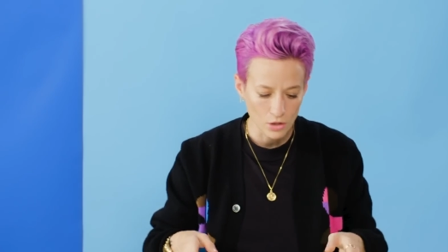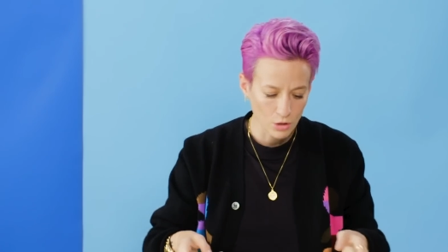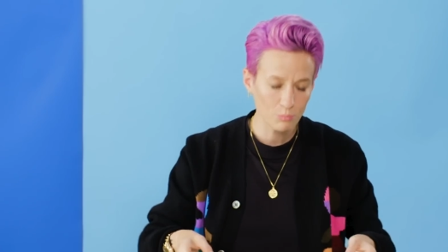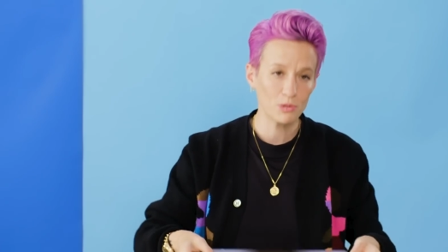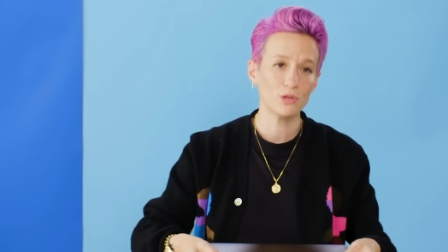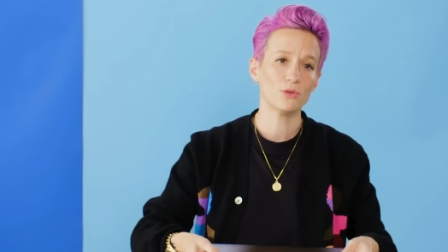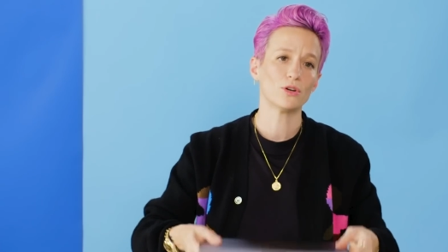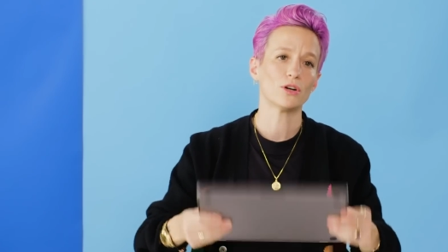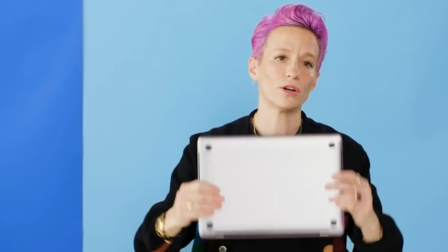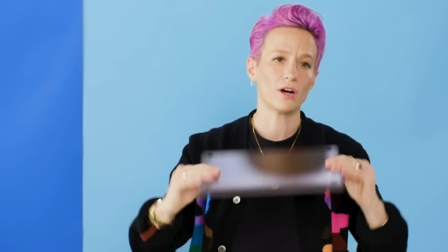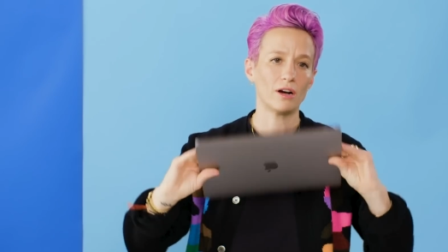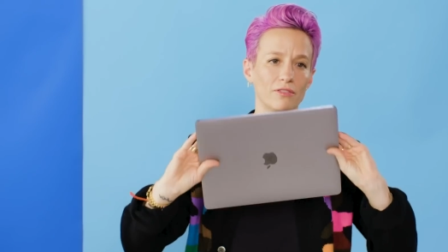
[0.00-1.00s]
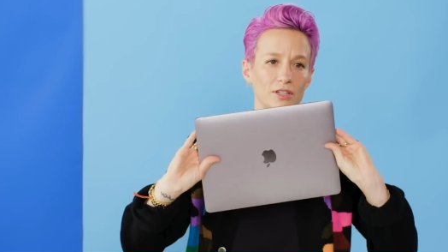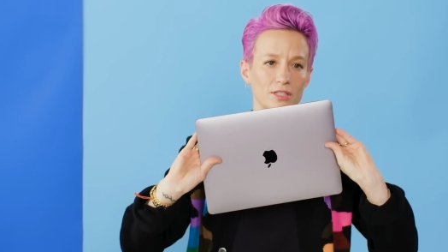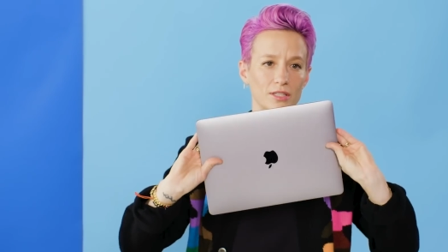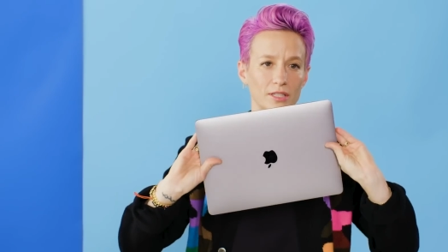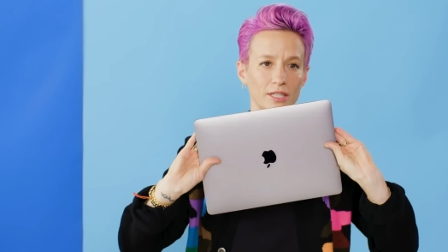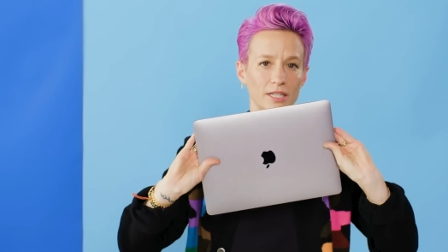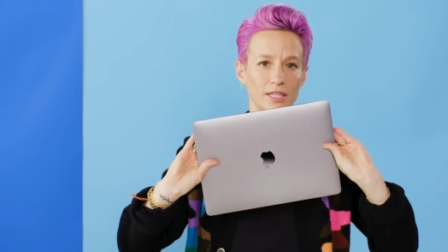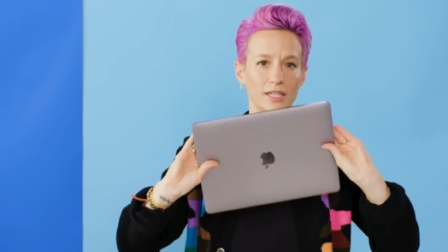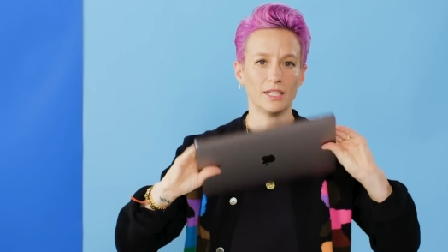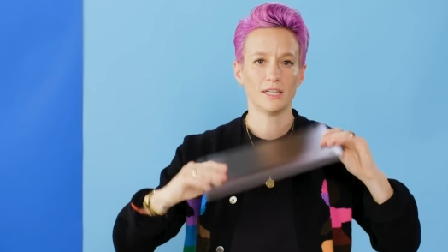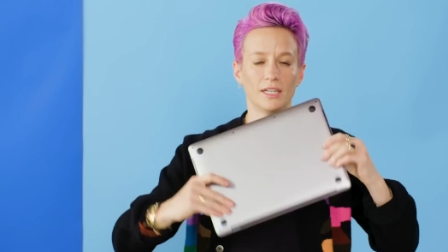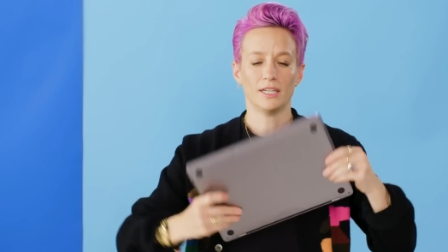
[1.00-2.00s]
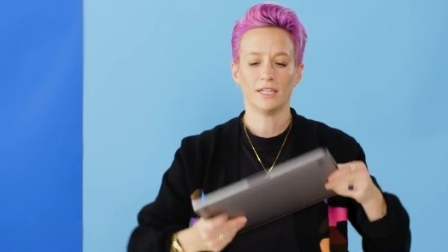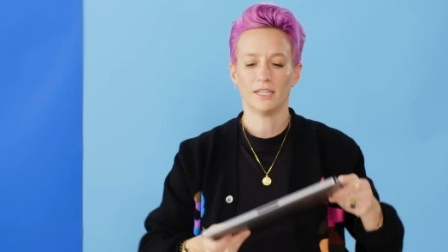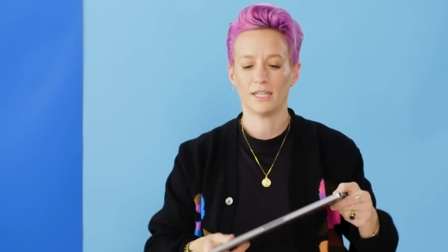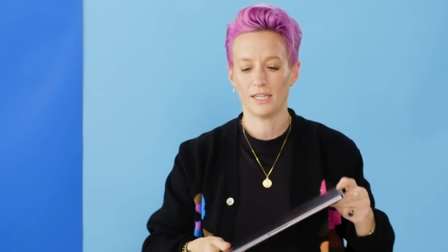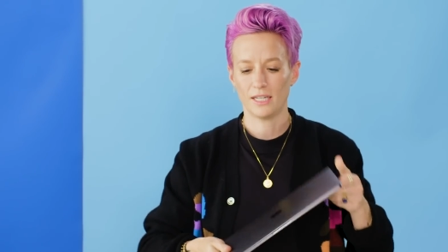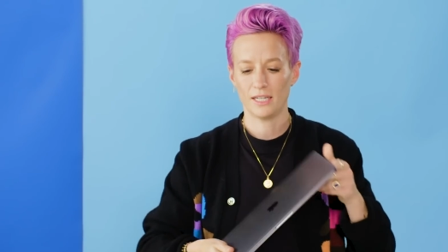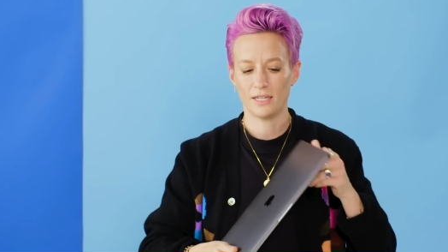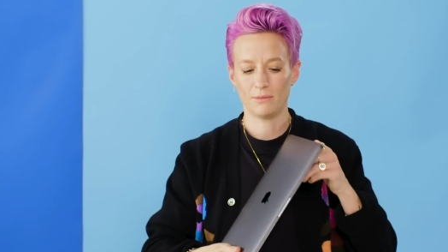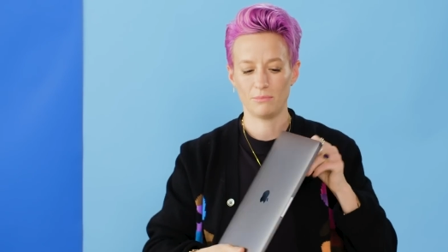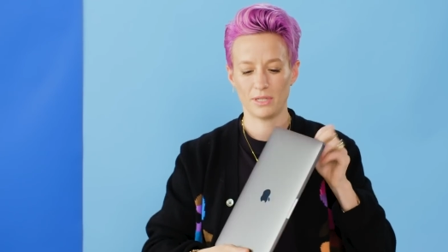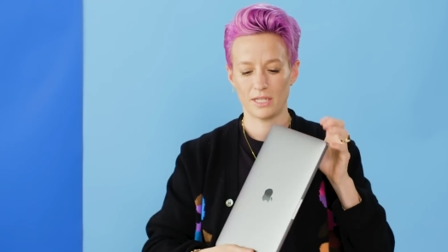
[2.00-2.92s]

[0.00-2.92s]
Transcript: Computer, obviously, um,